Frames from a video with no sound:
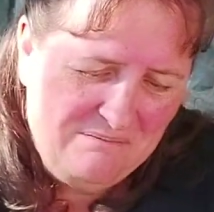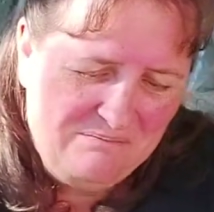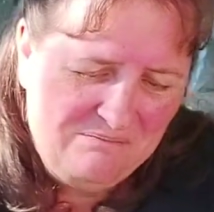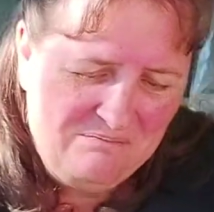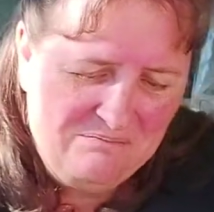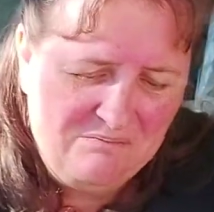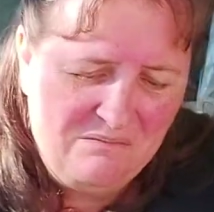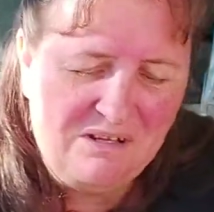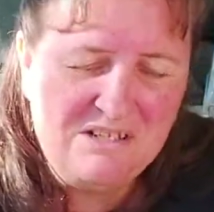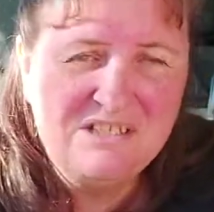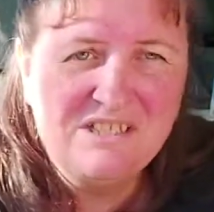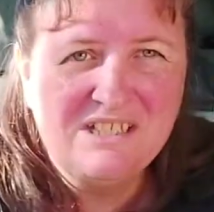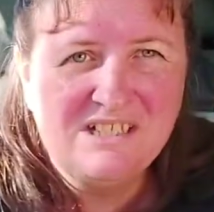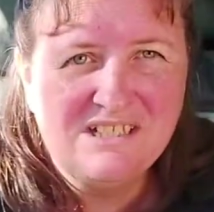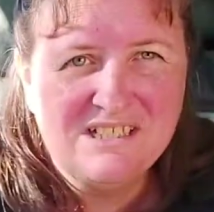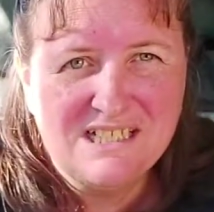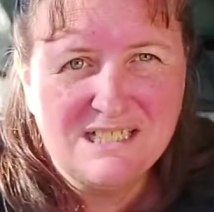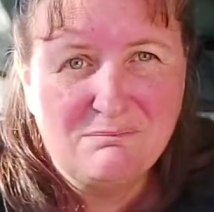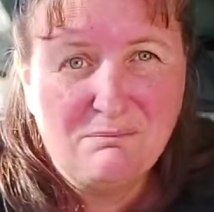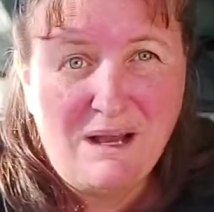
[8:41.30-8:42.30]
Mostly because
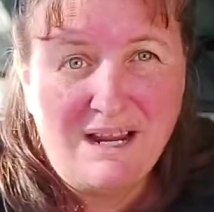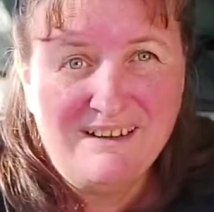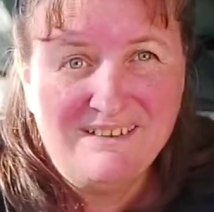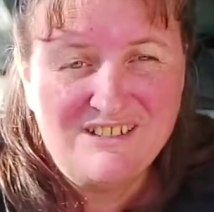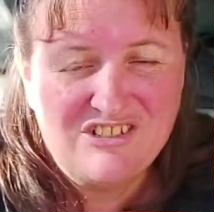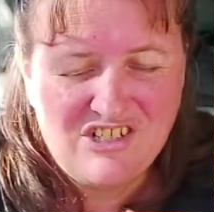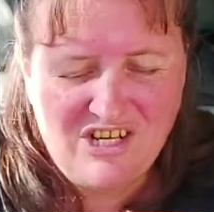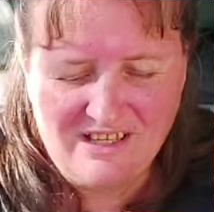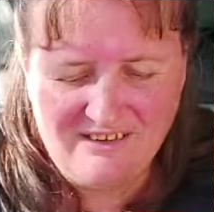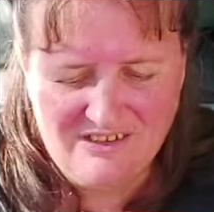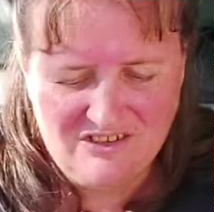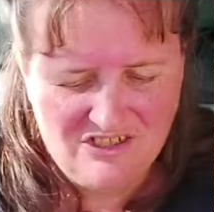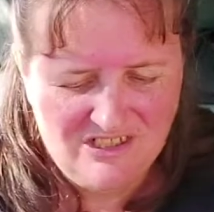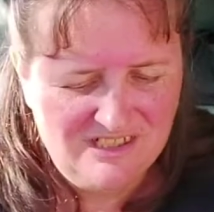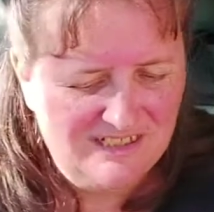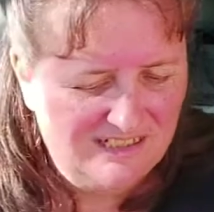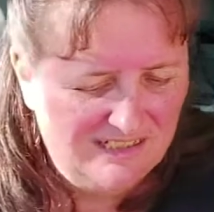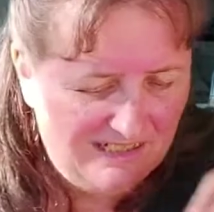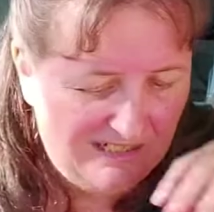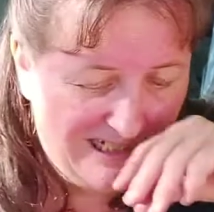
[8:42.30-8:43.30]
it's part of the challenge
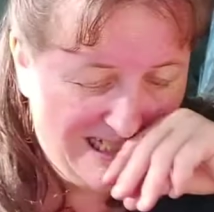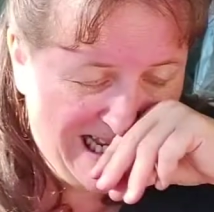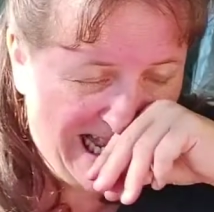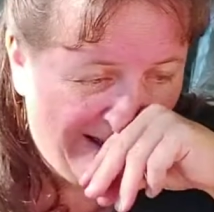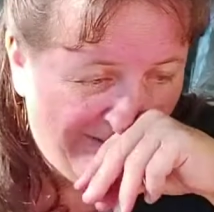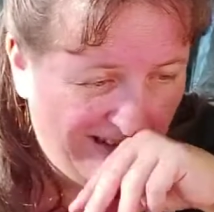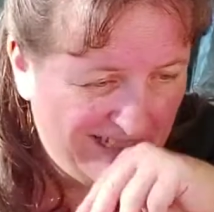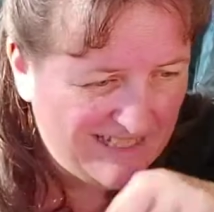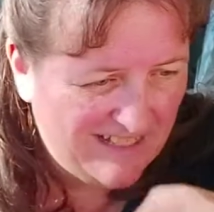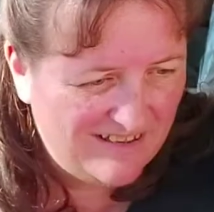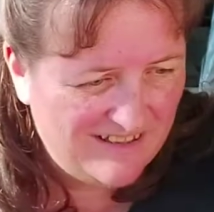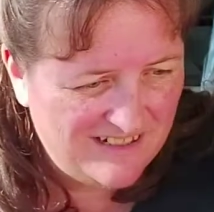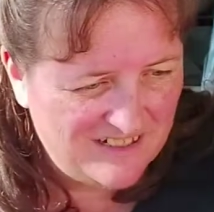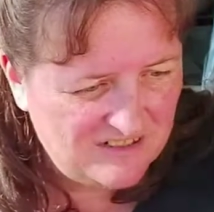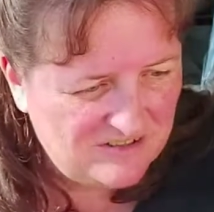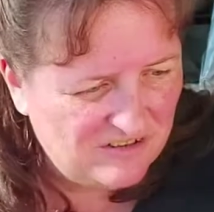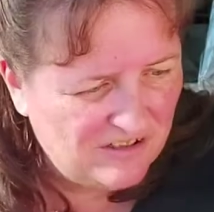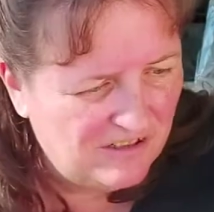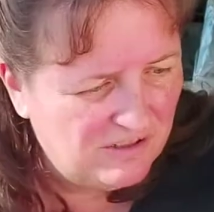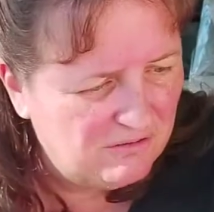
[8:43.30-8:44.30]
to have it so that it's
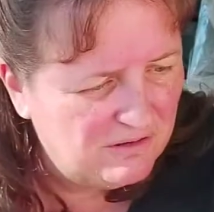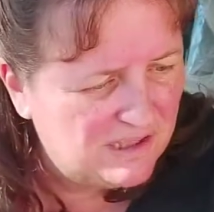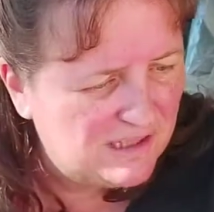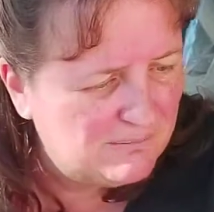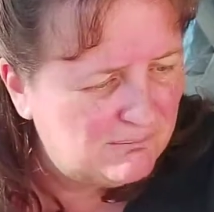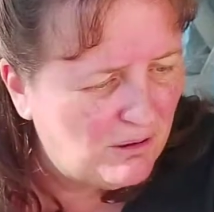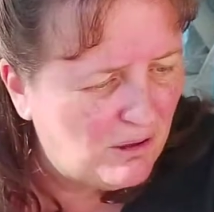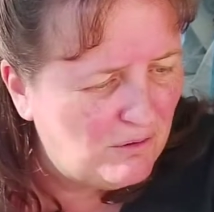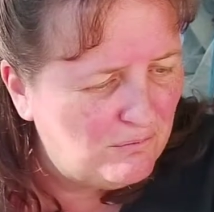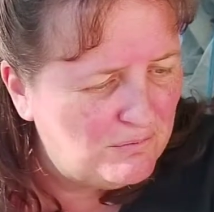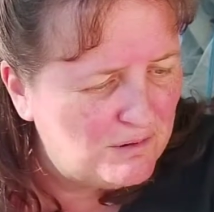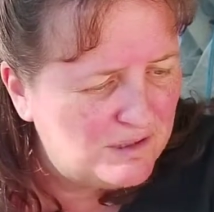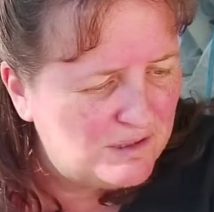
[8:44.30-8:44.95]
growing with the pulp.